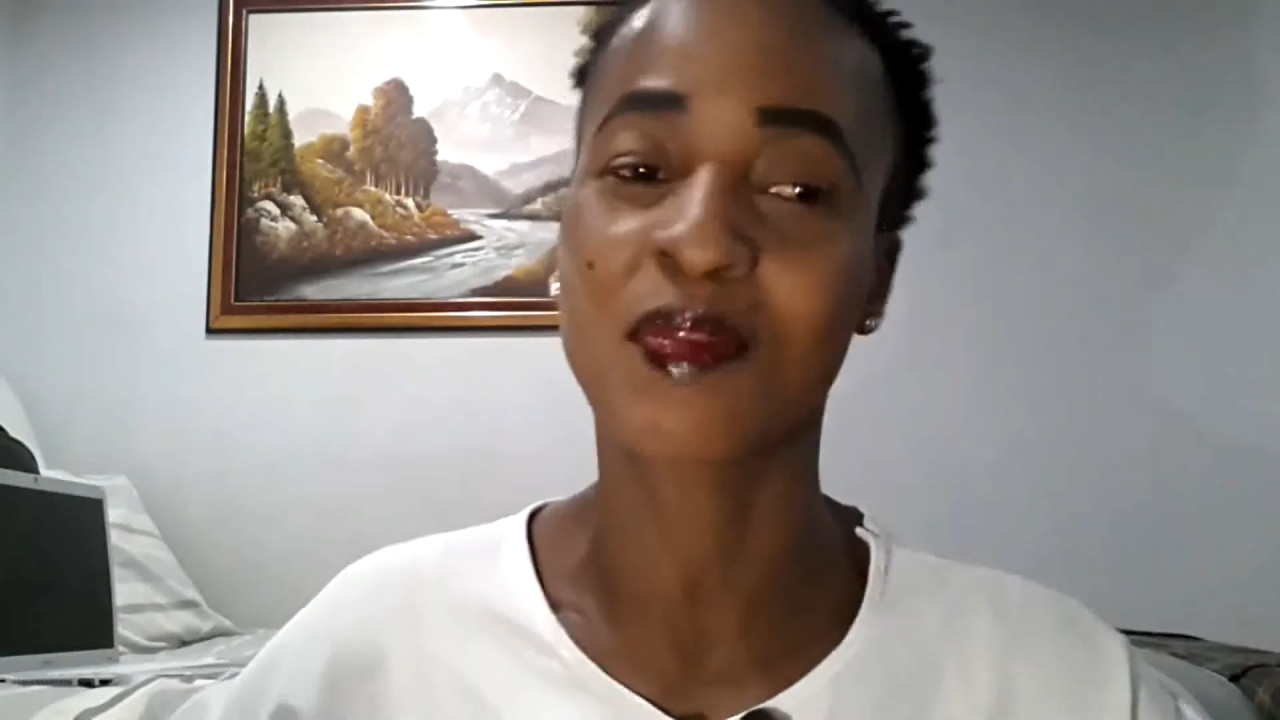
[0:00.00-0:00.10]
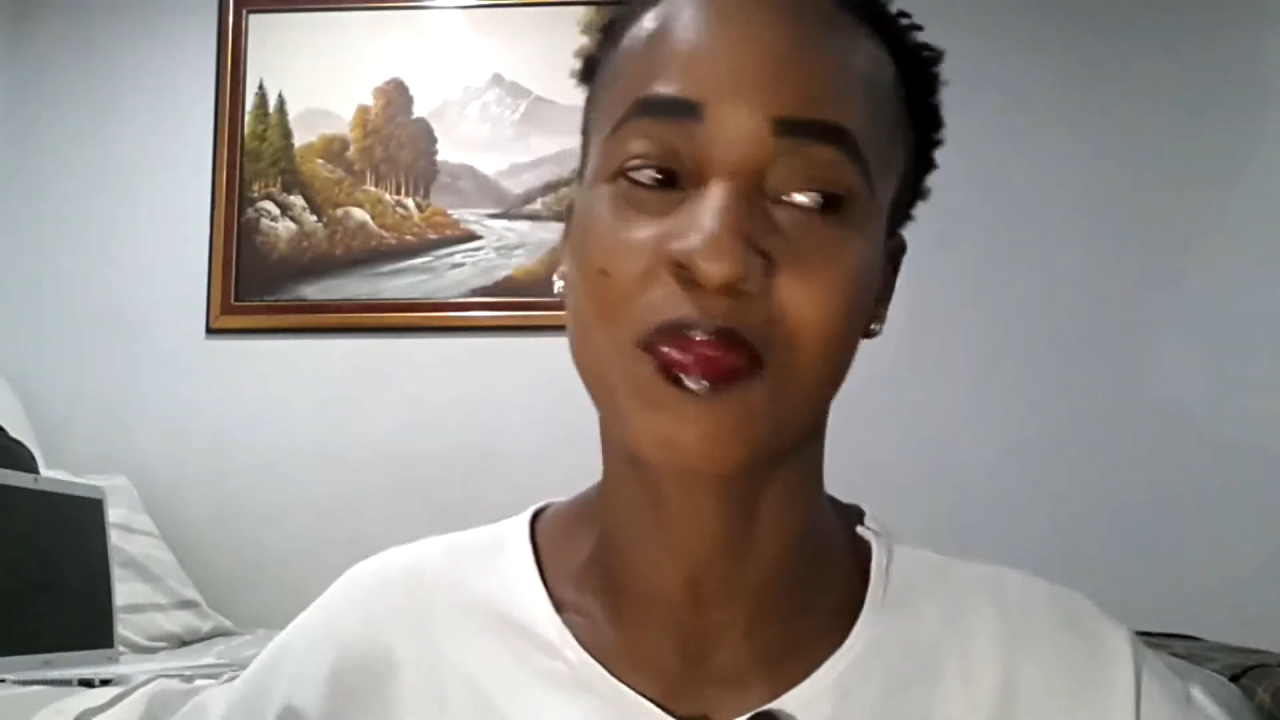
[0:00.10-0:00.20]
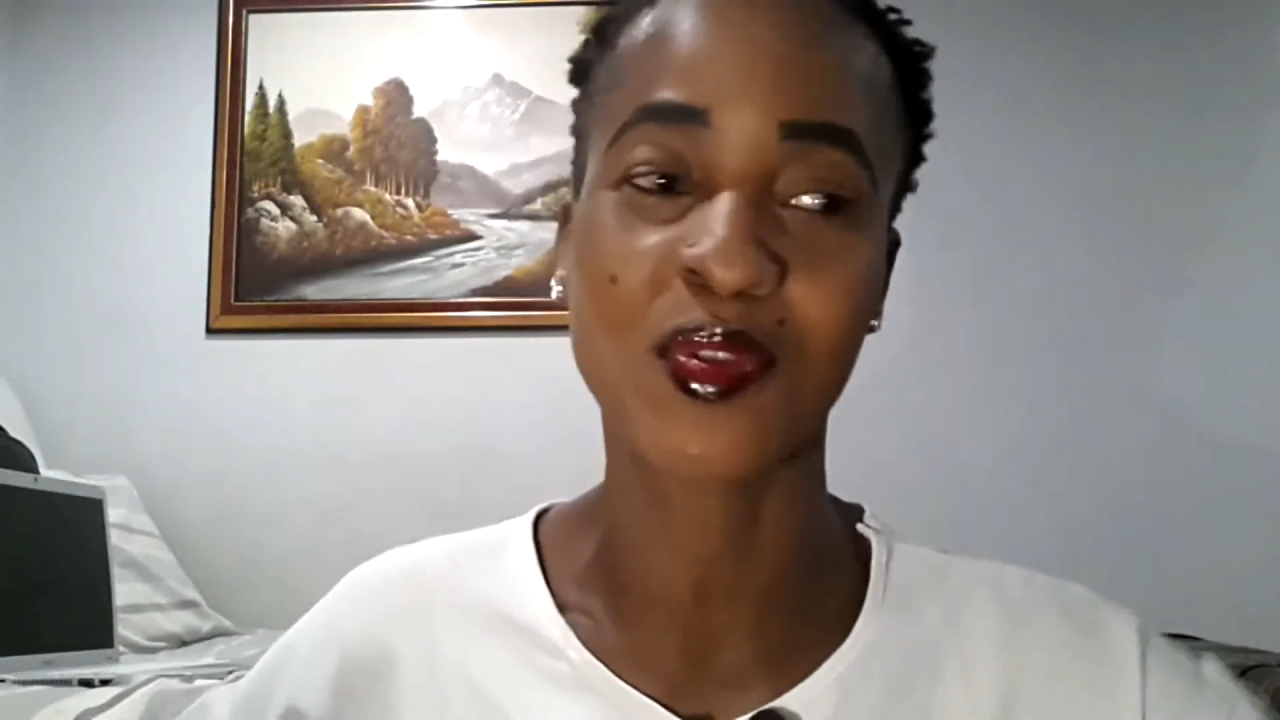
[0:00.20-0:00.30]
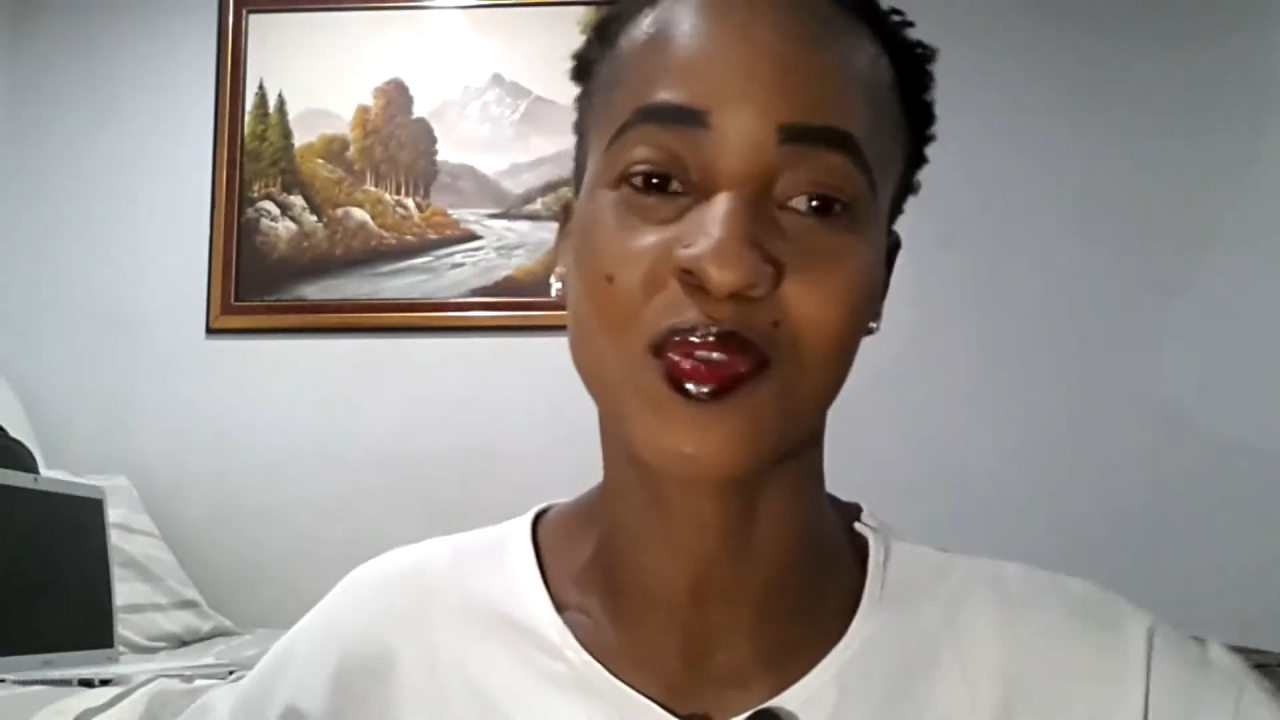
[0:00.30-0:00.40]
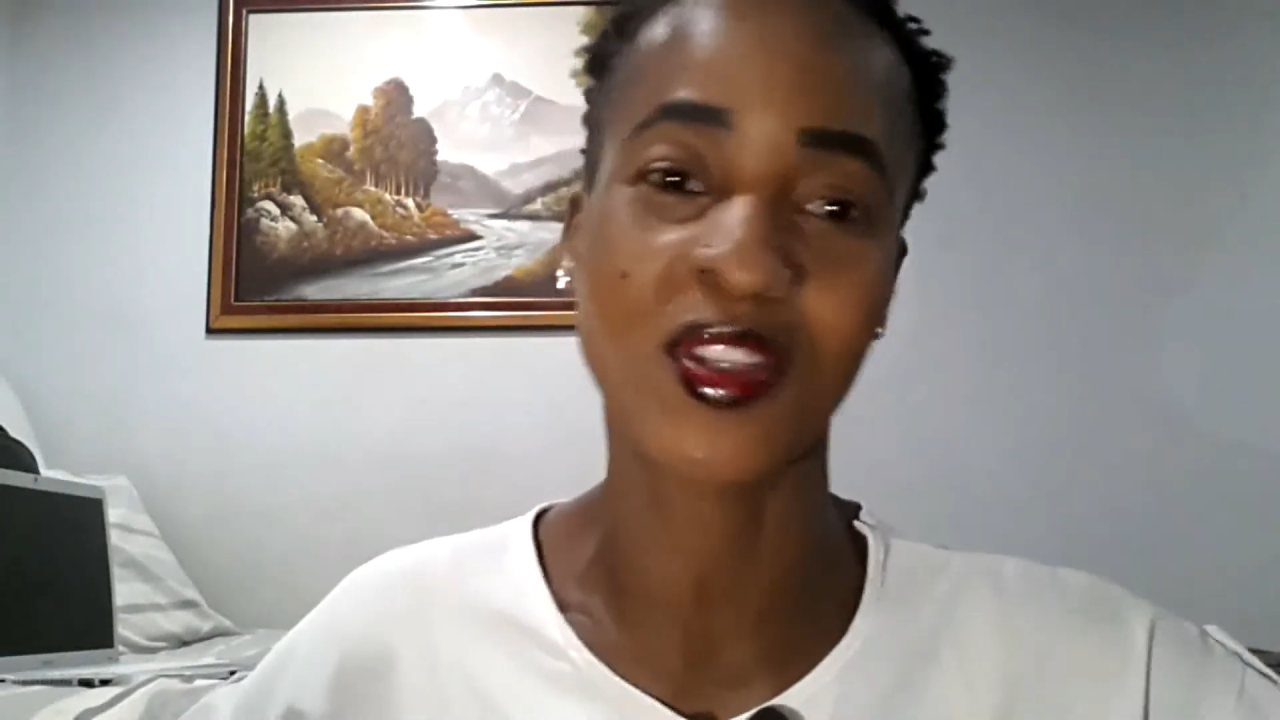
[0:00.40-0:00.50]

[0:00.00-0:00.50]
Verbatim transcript: because you